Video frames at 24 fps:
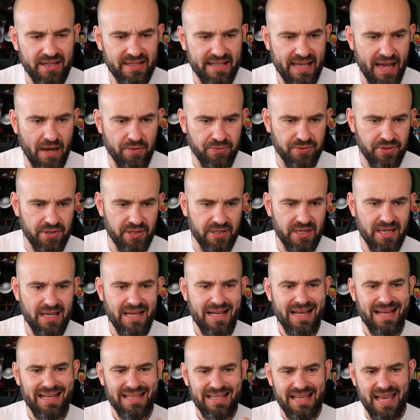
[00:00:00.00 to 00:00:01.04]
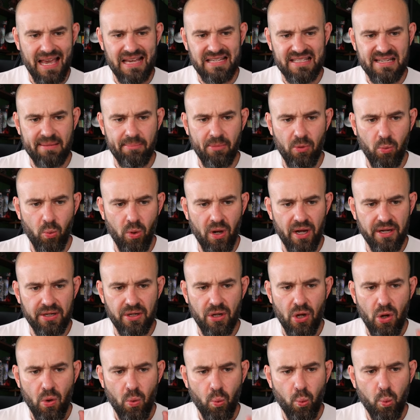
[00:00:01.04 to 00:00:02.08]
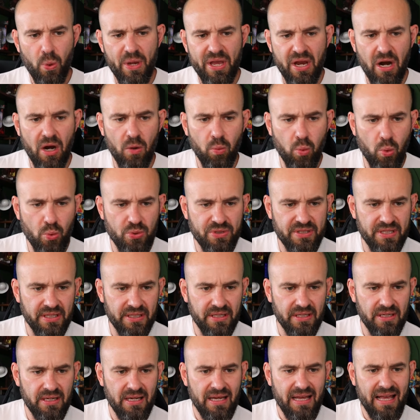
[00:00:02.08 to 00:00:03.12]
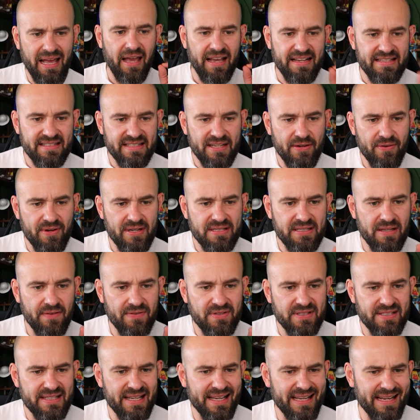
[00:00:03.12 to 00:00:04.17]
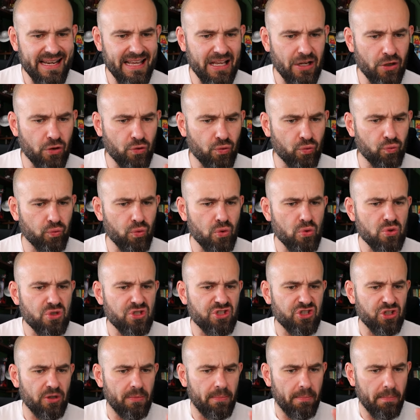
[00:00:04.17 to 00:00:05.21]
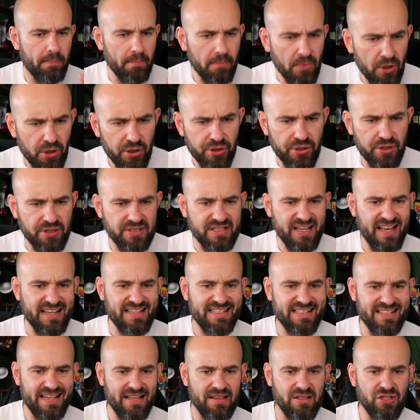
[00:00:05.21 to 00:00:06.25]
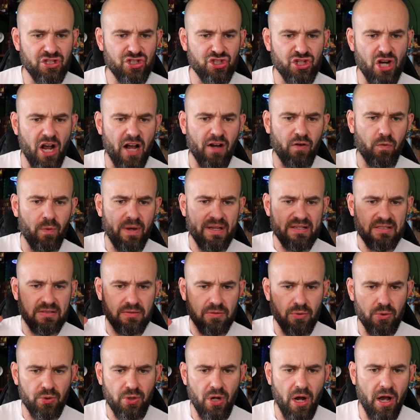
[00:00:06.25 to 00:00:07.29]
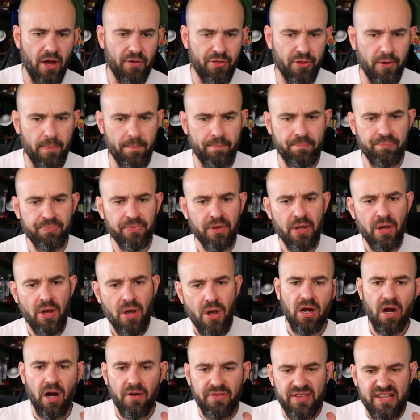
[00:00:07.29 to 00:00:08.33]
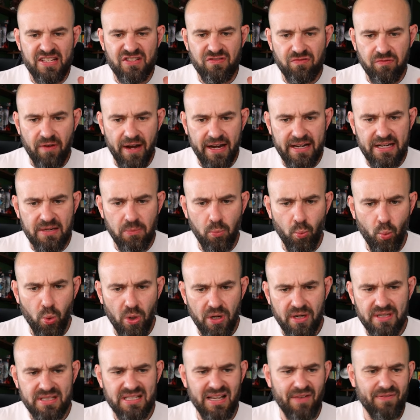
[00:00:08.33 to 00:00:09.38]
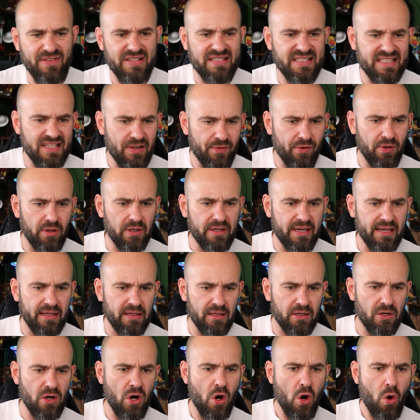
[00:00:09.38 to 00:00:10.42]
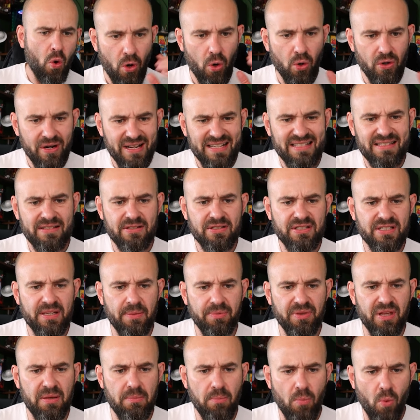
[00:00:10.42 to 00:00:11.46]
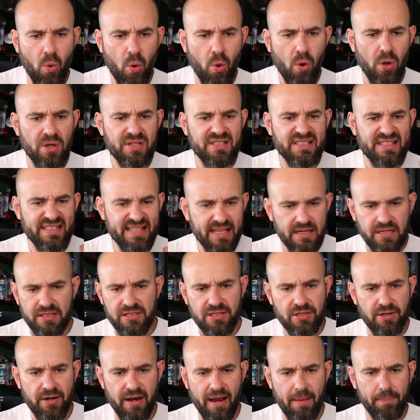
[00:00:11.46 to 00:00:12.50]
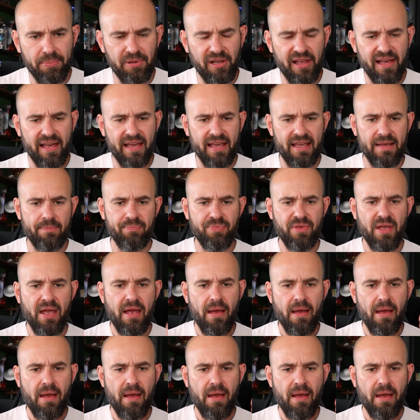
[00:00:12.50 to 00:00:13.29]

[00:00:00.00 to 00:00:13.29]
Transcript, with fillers: encountered. Case number one, We Are Wounded. A series of sickening, gruesome murders has sent shockwaves through Gotham. Are these random works of a serial killer, or is there something more sinister at play?